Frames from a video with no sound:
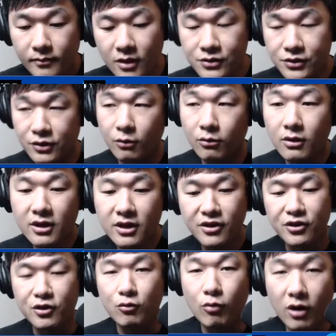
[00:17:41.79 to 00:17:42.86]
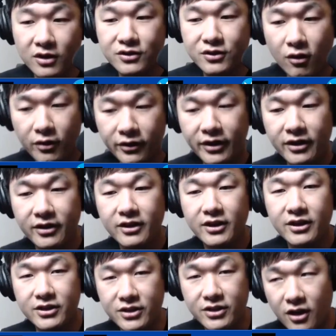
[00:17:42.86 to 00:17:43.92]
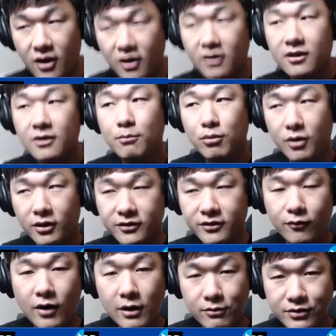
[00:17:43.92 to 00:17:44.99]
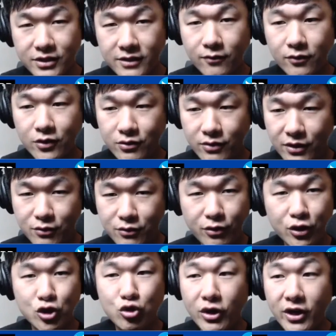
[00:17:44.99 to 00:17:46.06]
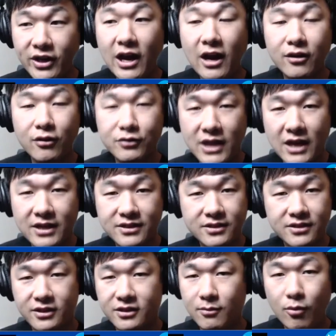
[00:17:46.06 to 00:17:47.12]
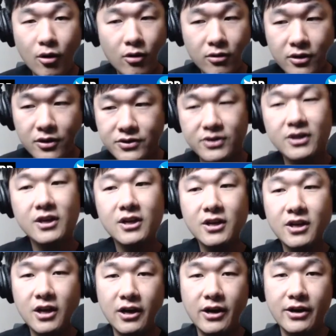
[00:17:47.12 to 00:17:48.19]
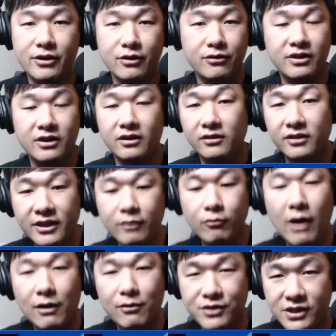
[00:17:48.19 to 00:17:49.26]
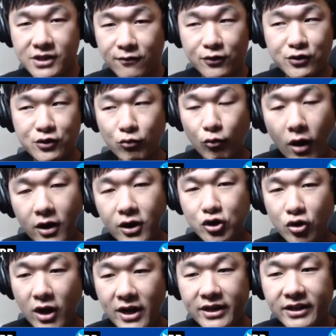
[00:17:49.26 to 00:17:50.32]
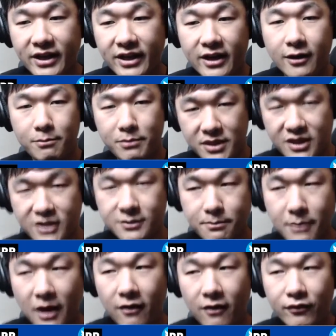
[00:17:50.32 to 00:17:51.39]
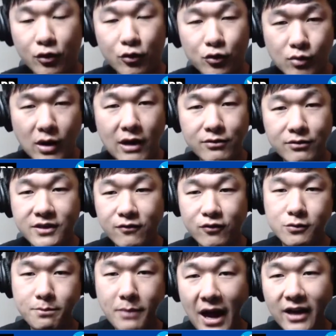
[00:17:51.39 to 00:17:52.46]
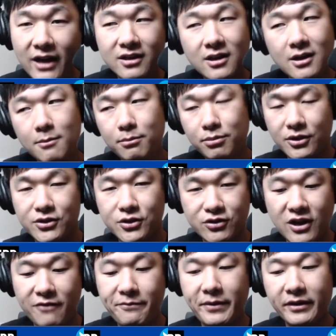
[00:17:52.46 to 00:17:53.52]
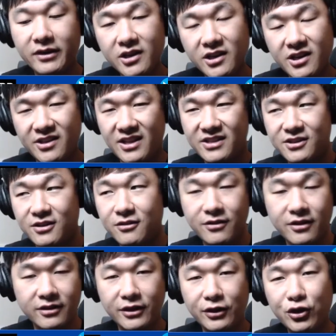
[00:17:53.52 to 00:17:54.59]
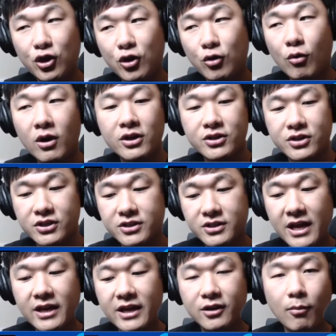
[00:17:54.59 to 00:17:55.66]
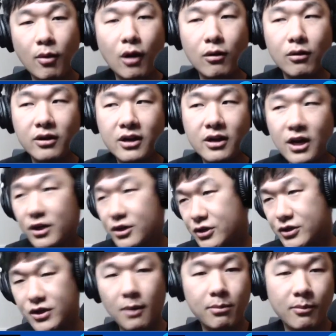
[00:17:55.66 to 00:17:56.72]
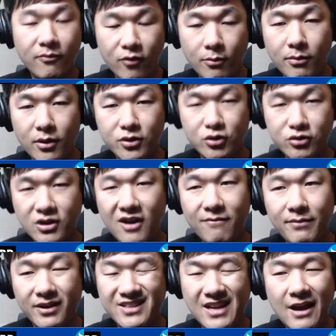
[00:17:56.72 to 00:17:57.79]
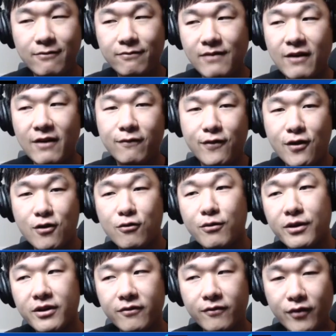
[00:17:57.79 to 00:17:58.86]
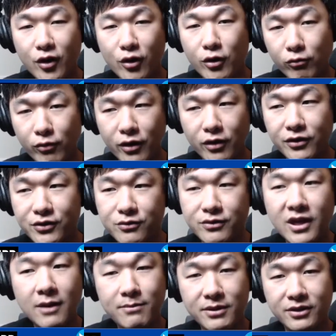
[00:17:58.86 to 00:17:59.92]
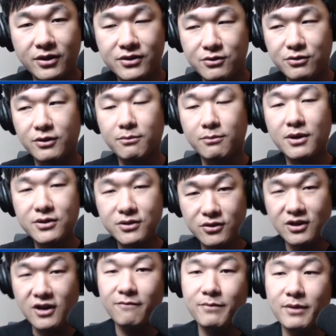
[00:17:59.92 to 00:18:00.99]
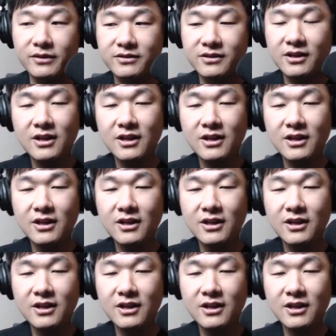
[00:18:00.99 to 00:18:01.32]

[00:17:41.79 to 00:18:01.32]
So you want to target young, productive wide receivers, right? So when you're trading out of those assets like Kamara's, the elite wide receivers, you want to try and get a piece of those wide receivers back plus a draft pick. And that's the other thing. Like you don't want to just take Kamara and just dump him for a bunch of draft picks. I very, very rarely do that because you can miss on draft picks.